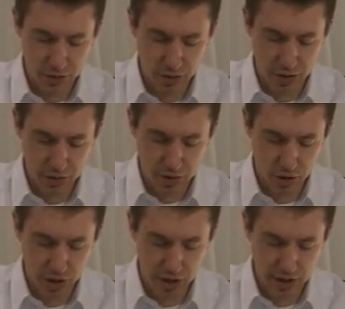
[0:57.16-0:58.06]

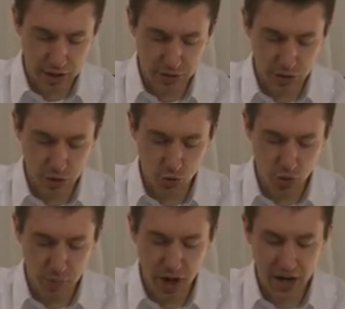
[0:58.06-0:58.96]
it looks
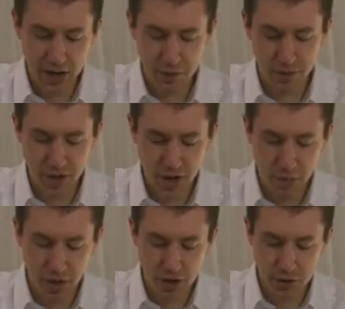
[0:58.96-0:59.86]
repetitive,
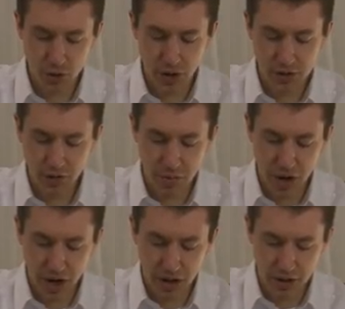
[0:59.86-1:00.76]
but also gives
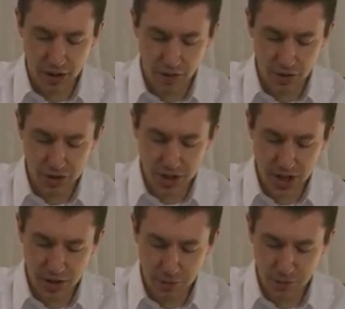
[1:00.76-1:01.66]
every
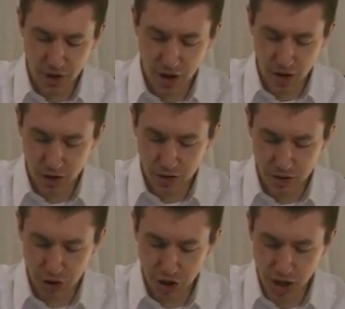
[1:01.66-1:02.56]
tea a
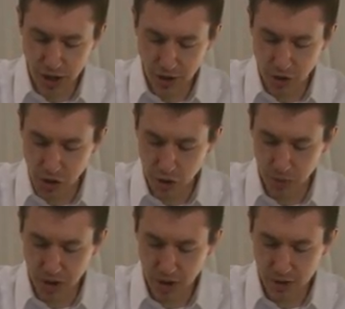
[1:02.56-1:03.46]
fair shake, you know,
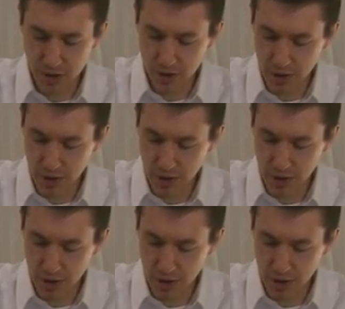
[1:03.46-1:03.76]
because